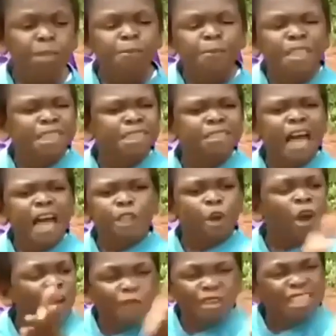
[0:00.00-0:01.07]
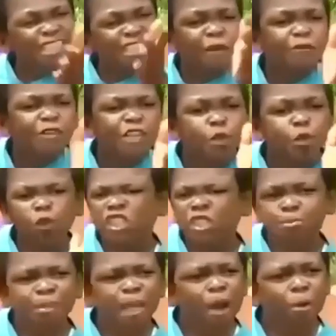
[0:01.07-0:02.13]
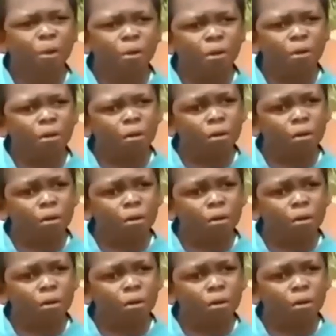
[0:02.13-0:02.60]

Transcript: Please, please. I don't have any time for any gossip now.